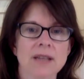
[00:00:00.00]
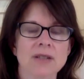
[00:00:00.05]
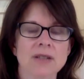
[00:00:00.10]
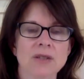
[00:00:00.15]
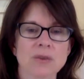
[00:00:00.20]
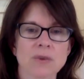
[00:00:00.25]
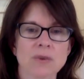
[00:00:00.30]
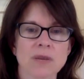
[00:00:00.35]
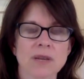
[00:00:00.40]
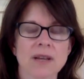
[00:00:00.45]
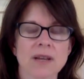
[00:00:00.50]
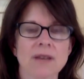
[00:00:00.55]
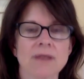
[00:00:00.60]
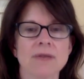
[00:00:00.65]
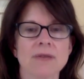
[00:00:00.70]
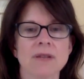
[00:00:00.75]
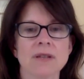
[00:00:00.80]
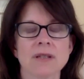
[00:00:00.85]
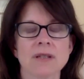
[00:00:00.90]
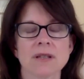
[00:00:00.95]
And so we kind of
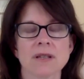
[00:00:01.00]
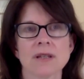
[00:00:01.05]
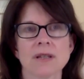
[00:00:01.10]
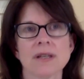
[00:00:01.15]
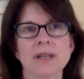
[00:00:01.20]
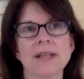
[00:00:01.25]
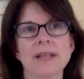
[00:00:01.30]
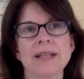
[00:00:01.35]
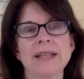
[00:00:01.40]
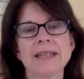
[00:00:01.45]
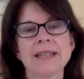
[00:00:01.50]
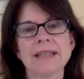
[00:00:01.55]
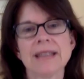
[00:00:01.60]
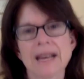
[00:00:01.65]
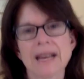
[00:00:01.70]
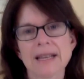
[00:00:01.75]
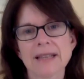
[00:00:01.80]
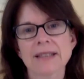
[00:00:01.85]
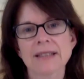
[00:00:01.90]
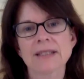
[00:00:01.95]
need to
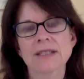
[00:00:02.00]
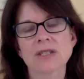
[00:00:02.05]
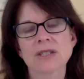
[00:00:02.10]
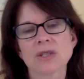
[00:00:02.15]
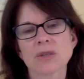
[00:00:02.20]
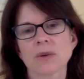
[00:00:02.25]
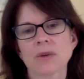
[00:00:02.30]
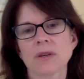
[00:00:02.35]
not listen to